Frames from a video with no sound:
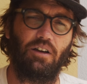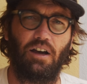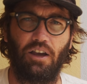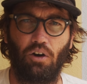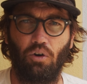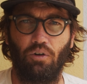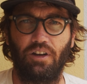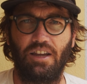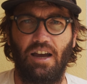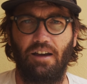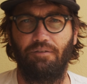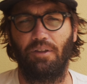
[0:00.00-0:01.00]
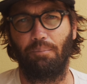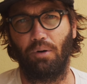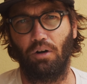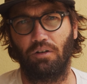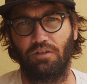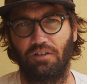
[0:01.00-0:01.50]
I already have the
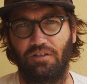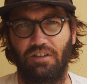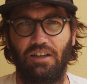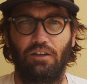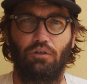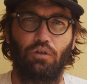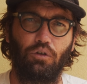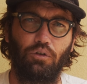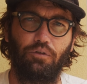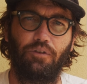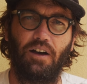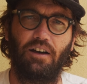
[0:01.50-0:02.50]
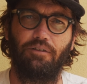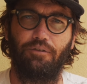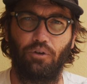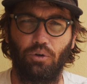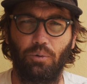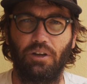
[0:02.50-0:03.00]
BOXER sitting too far
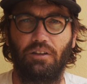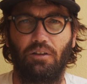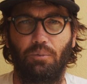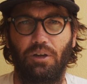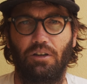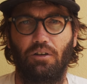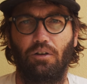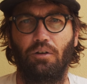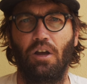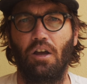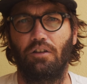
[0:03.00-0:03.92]
forward in the window,